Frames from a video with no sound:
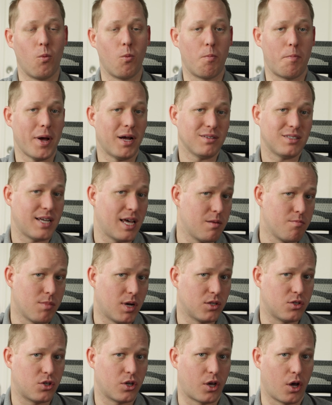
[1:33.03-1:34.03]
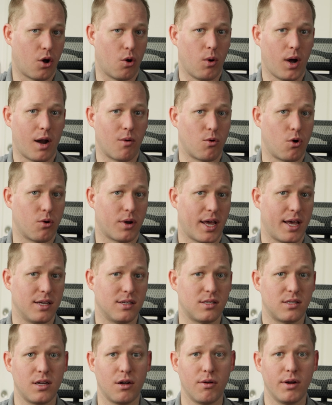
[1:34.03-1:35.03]
About 10 months ago, I wrote a
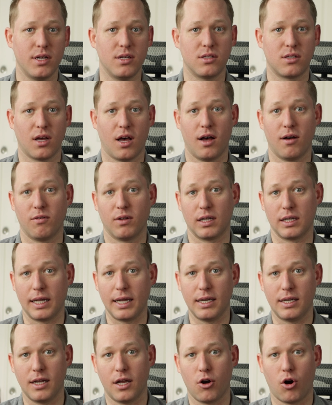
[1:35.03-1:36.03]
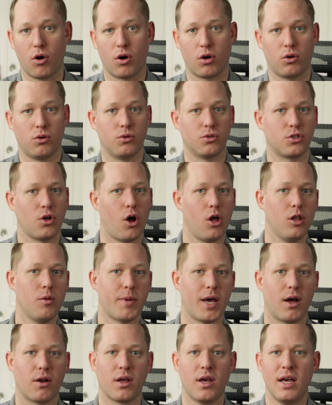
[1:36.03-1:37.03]
series of LinkedIn articles all
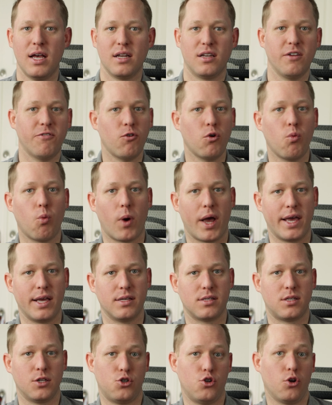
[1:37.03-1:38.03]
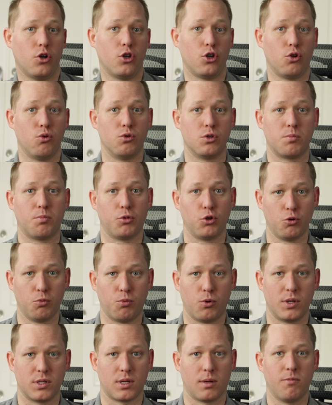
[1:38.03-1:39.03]
about different ways that you can use Blue
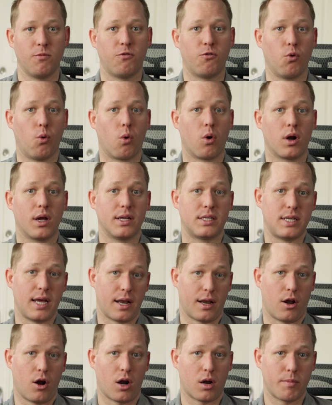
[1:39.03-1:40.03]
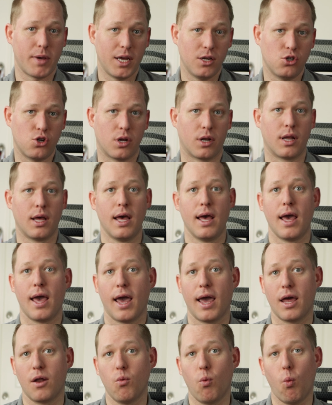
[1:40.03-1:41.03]
Prism for attended automation.
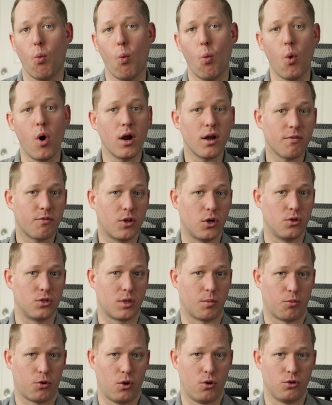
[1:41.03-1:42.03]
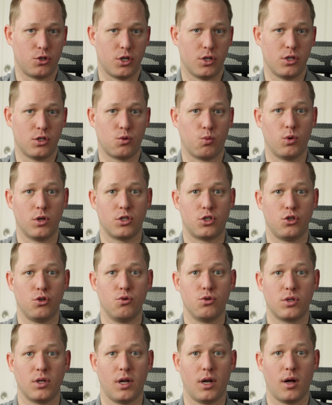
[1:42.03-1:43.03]
And one of those approaches was
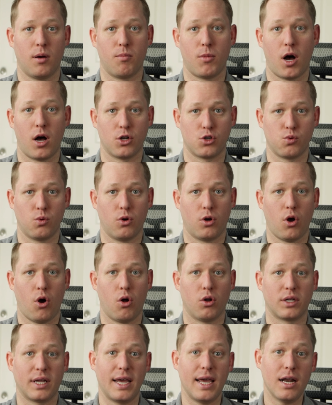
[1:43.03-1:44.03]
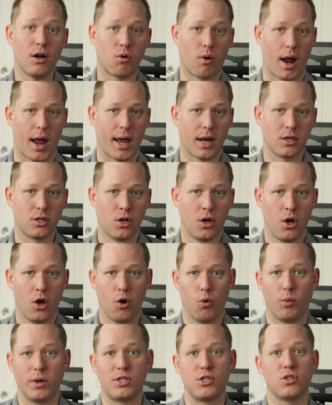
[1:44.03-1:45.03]
using a module called Interact,
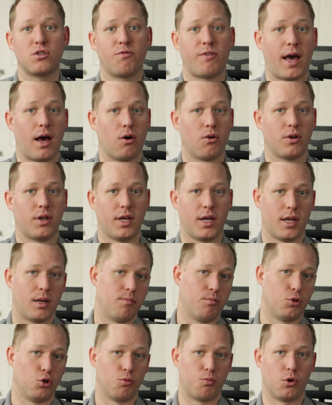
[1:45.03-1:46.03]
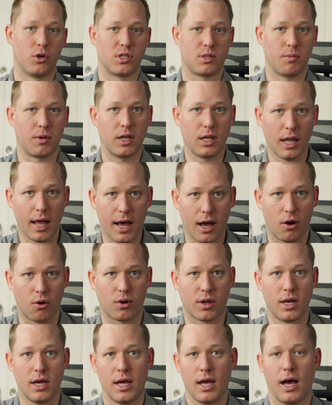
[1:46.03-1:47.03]
which is found in Blue Prism
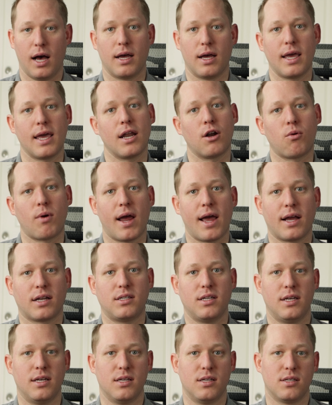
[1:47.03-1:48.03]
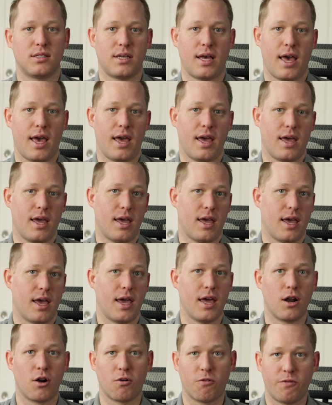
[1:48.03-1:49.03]
Cloud. Interact is an
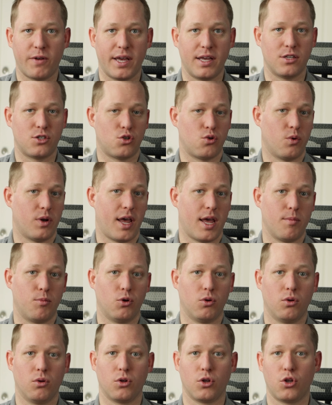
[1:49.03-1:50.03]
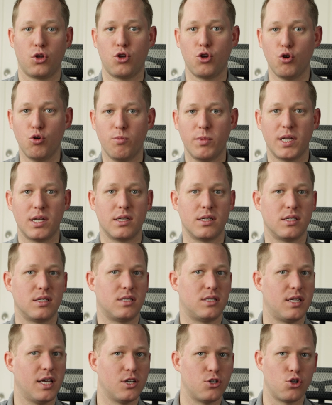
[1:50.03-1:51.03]
interface to enable
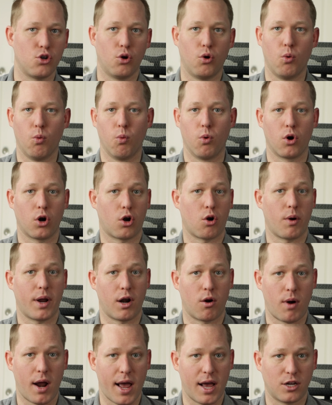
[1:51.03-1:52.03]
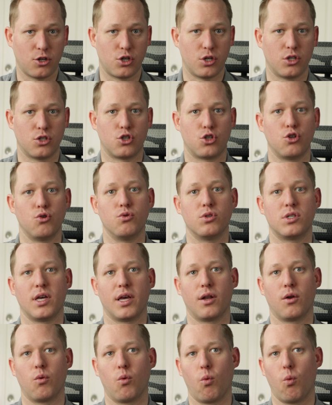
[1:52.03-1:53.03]
human digital worker interactions
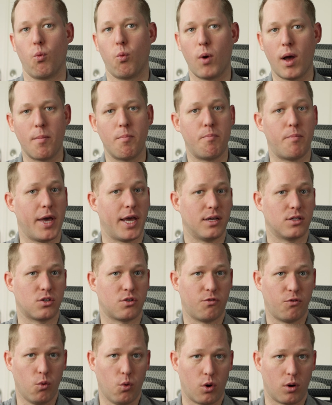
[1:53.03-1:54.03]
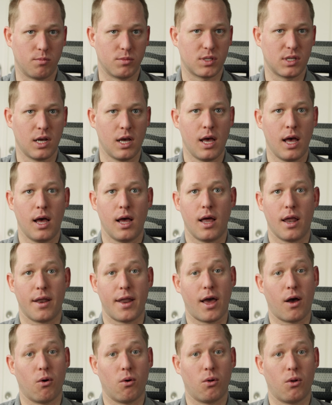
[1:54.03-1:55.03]
using web-based forms.
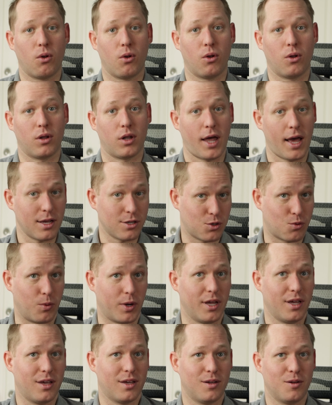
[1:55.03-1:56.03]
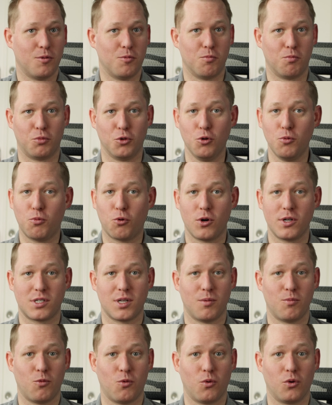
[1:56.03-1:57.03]
Now, last week, Blue
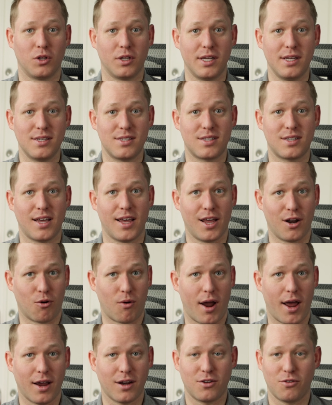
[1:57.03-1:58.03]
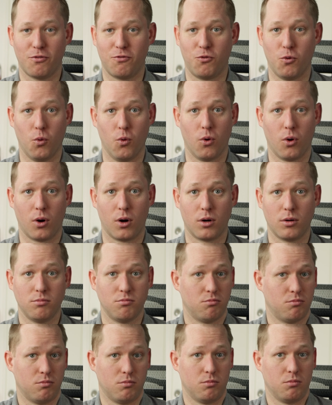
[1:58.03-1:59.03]
Prism released Interact for
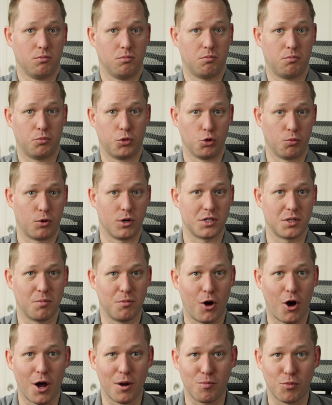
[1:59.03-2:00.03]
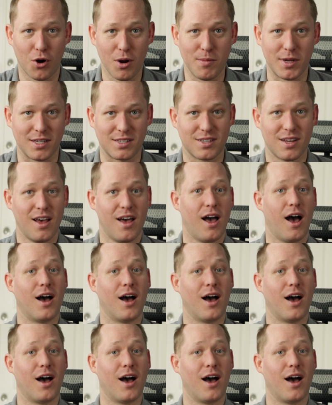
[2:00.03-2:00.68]
Blue Prism OnPremise.